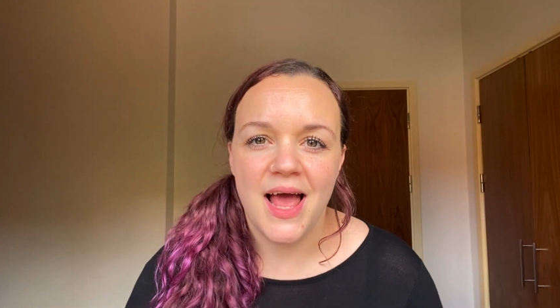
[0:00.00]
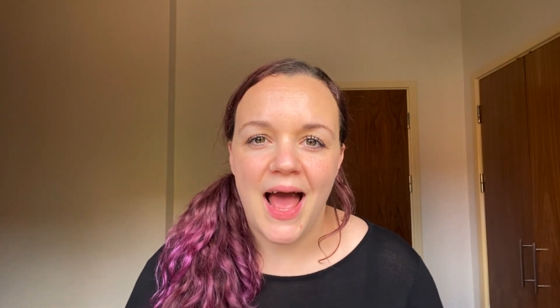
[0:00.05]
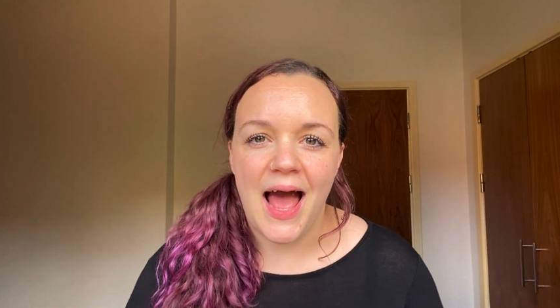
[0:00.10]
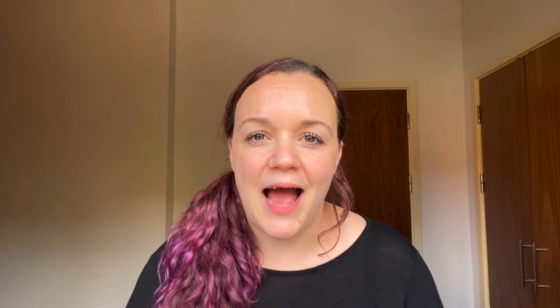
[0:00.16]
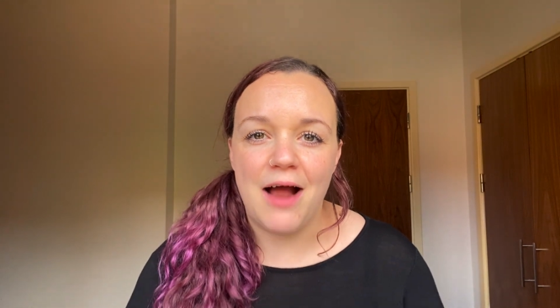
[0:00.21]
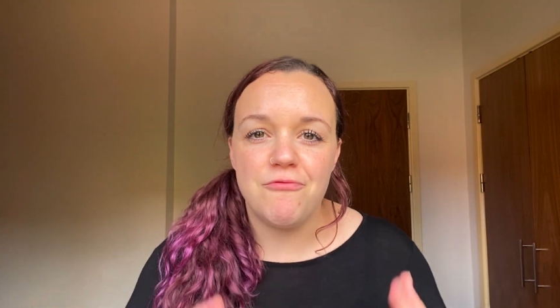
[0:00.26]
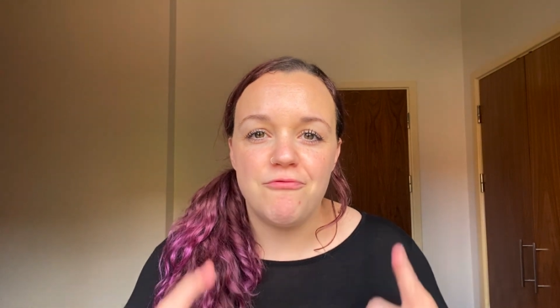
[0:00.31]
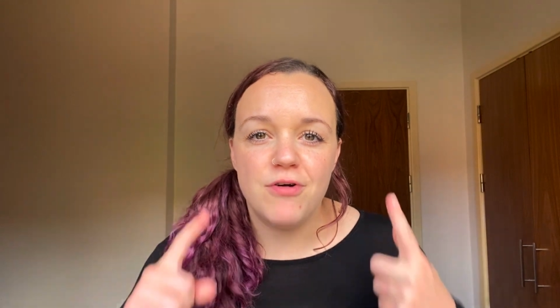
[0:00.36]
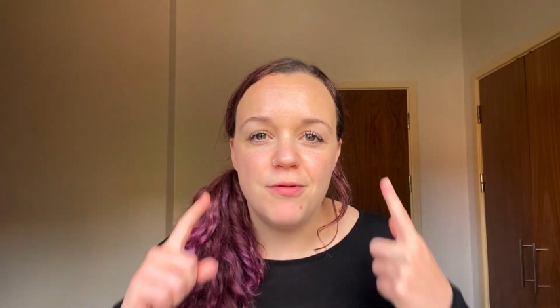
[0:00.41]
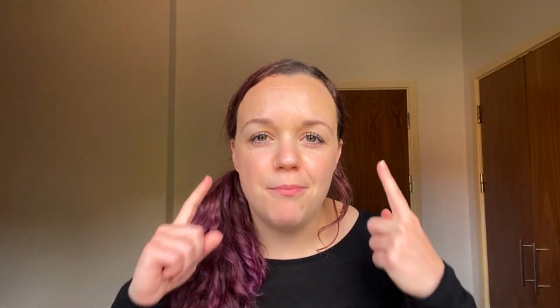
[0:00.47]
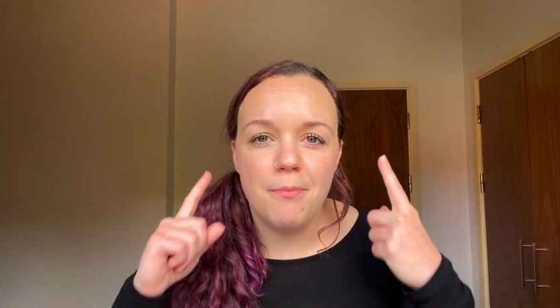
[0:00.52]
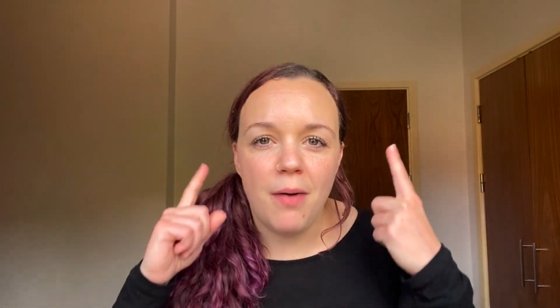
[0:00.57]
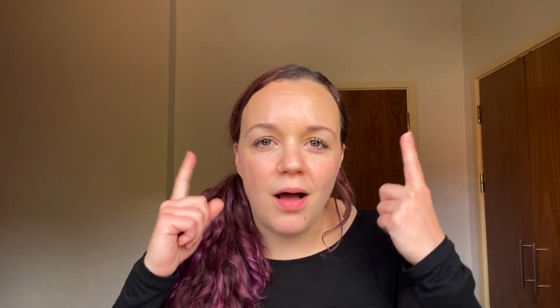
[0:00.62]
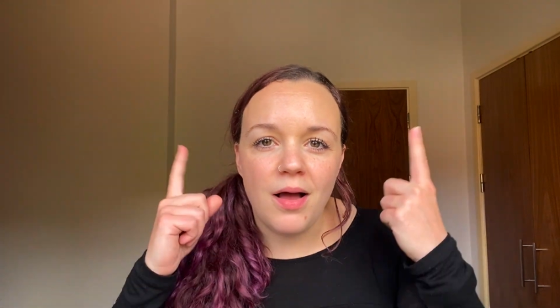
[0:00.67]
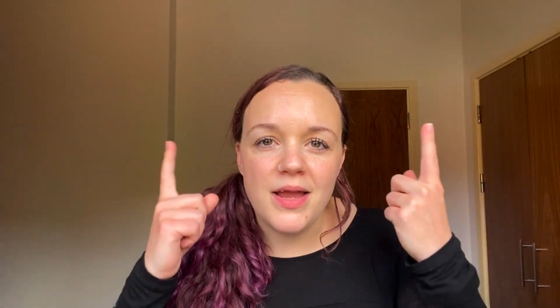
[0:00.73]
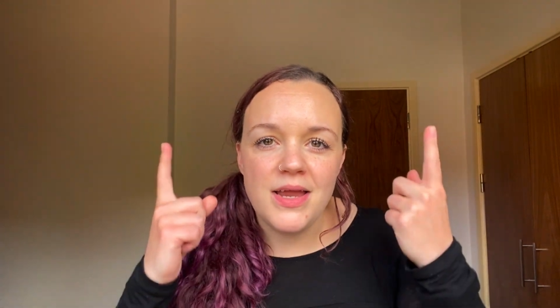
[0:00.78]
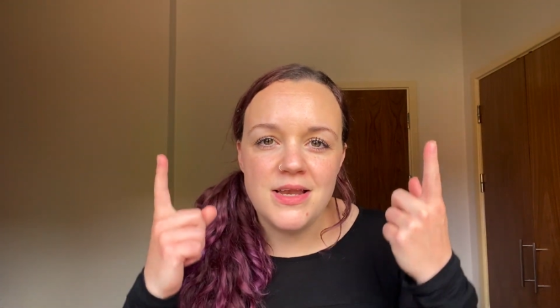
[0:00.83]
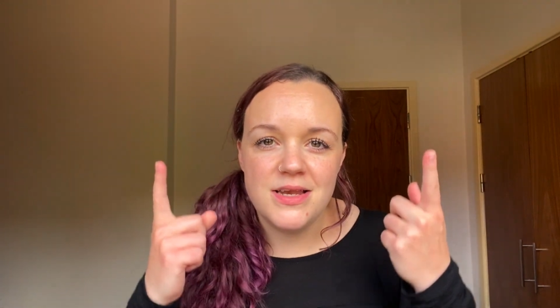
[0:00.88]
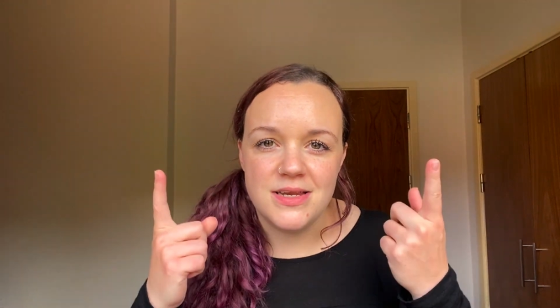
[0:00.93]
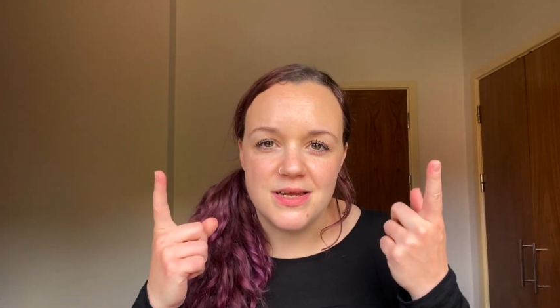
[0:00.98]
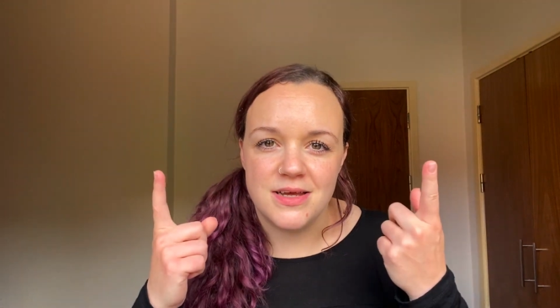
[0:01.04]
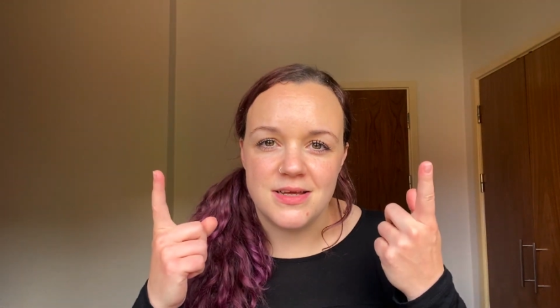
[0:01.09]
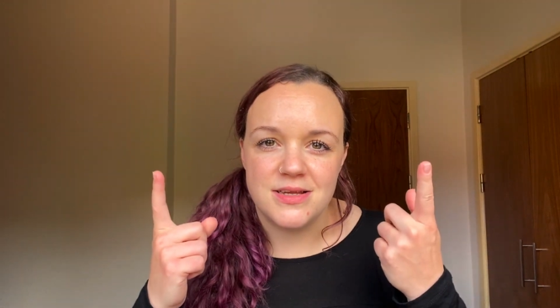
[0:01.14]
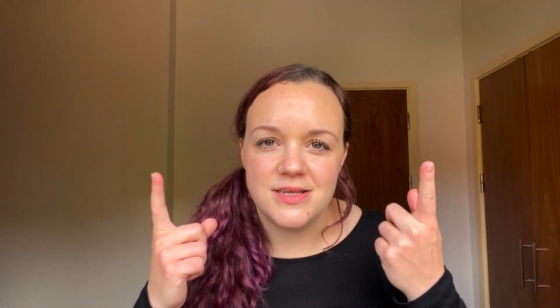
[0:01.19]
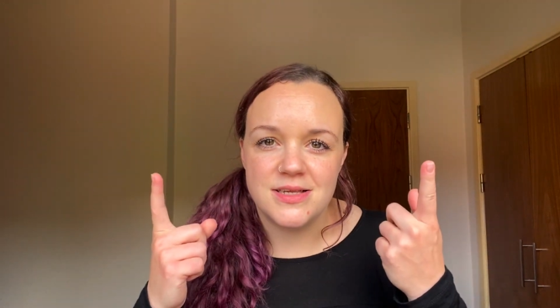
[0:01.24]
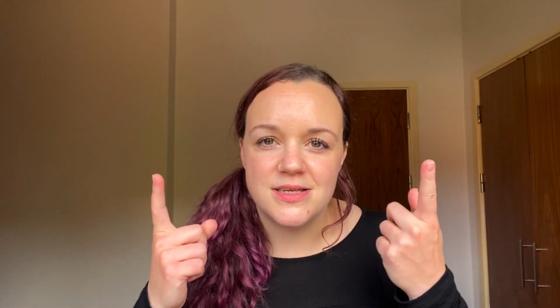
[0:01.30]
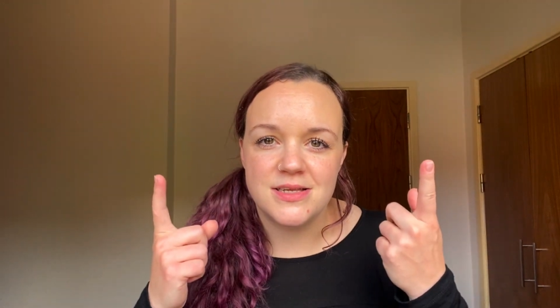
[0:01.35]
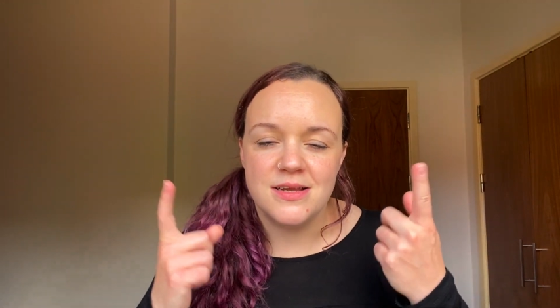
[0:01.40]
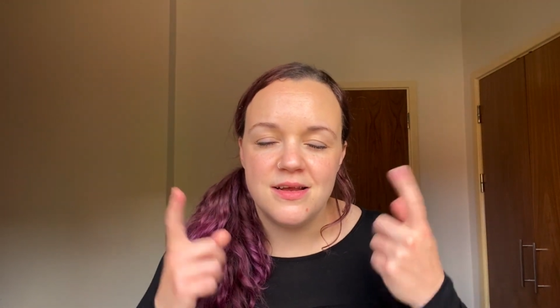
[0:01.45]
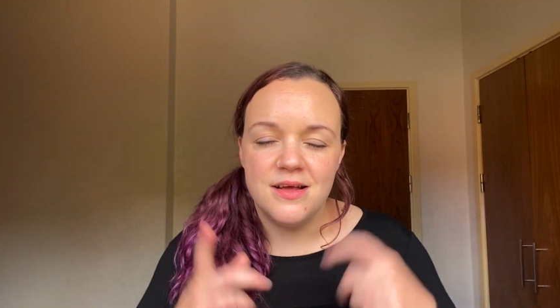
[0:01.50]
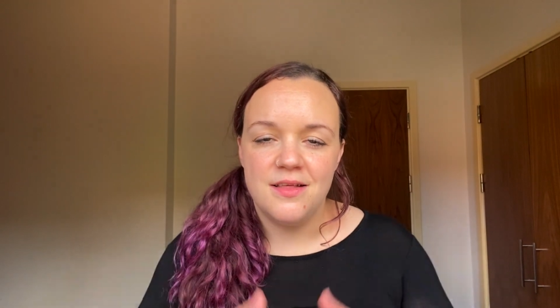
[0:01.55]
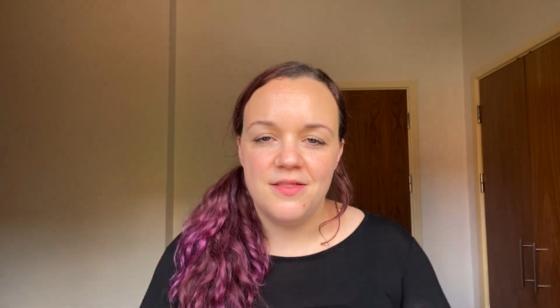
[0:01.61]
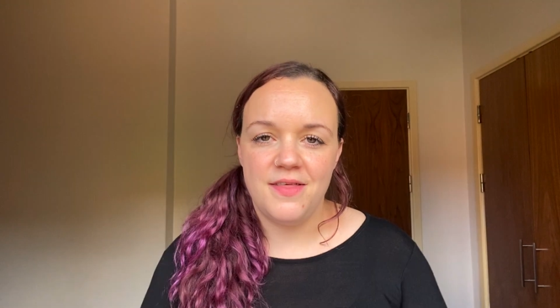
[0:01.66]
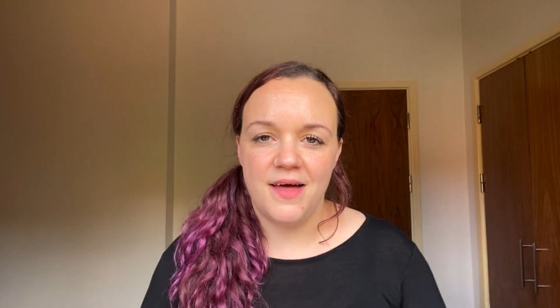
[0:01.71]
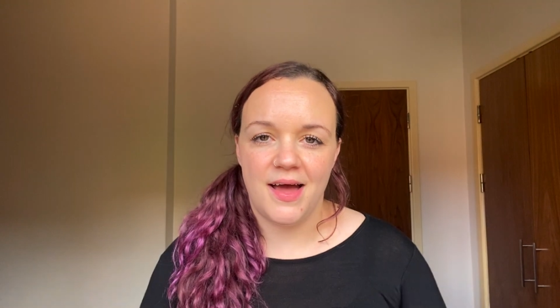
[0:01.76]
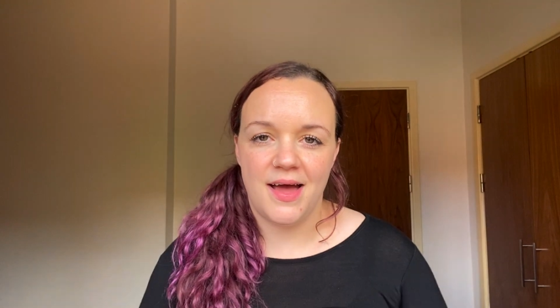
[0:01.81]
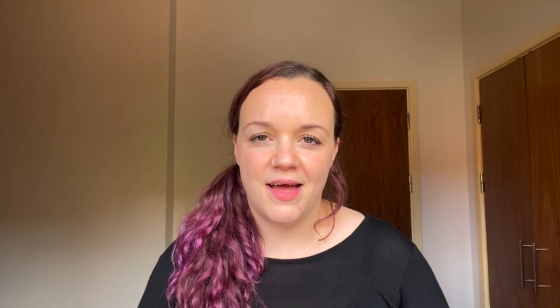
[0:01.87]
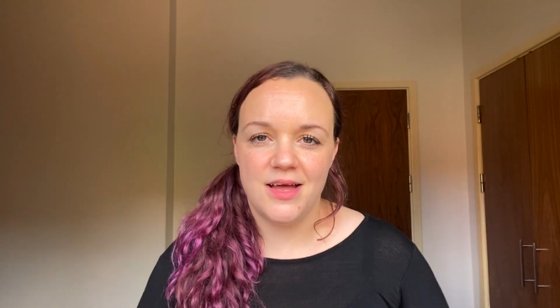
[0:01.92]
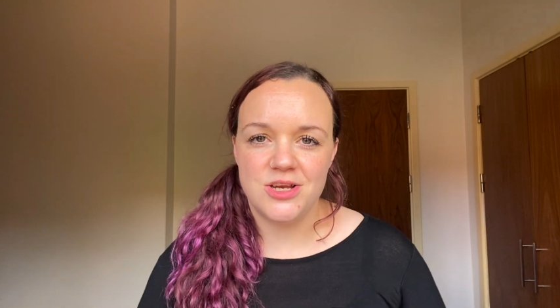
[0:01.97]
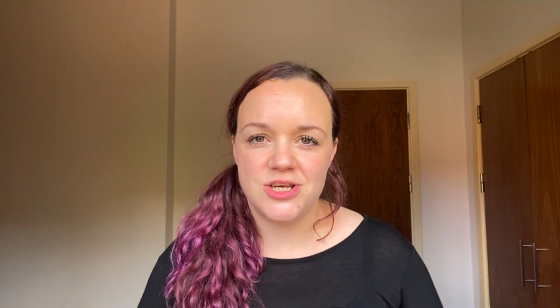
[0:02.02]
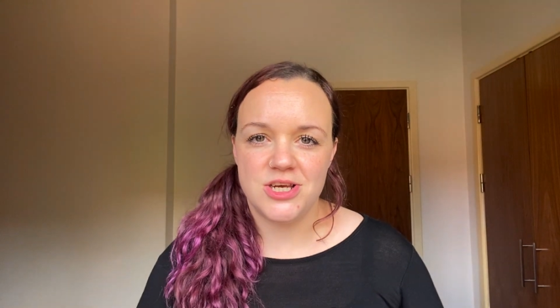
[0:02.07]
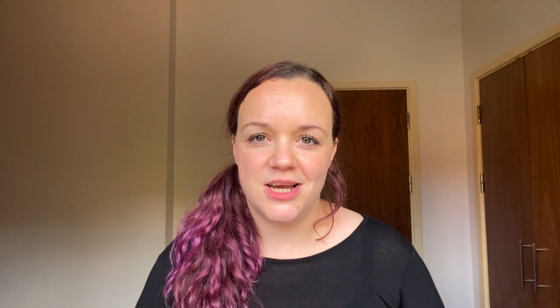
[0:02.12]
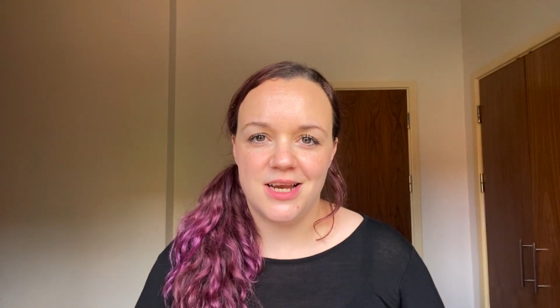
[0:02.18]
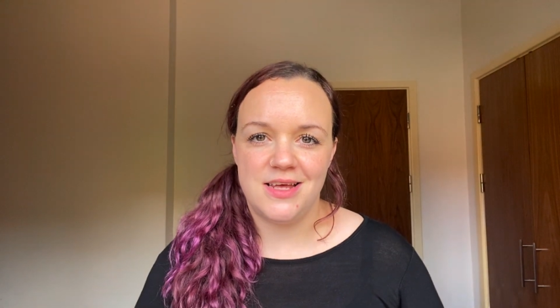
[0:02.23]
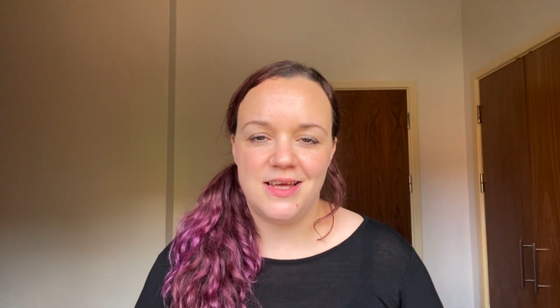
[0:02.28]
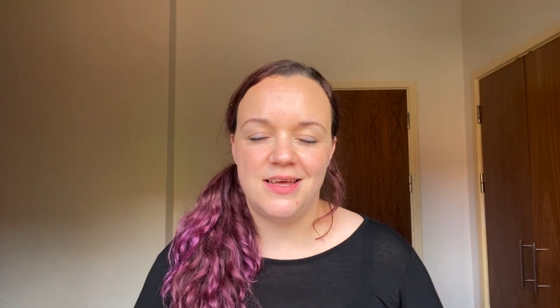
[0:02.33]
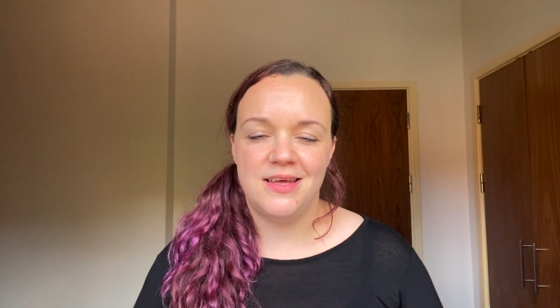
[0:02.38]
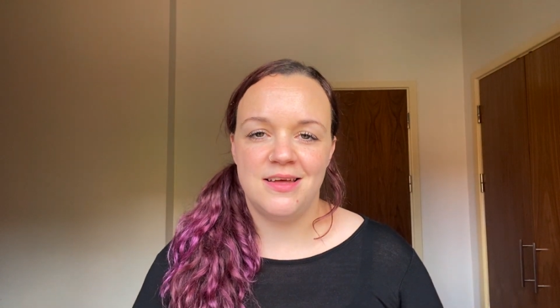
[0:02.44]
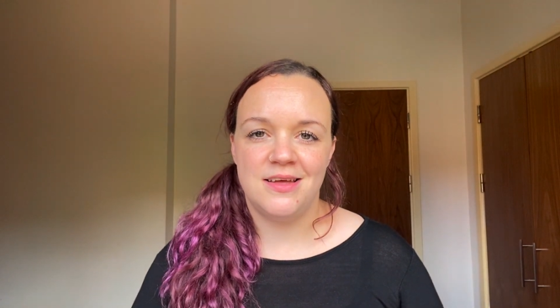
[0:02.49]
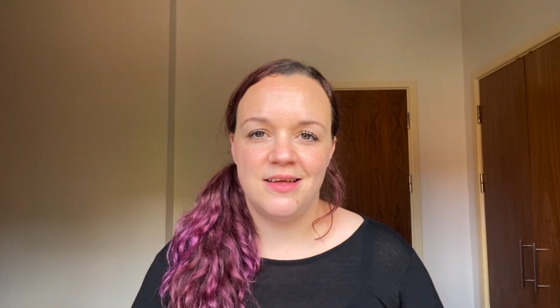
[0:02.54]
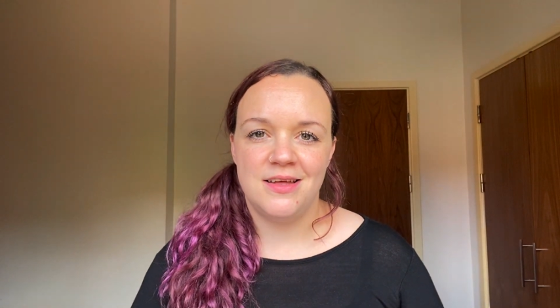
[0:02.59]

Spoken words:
and reminders that actually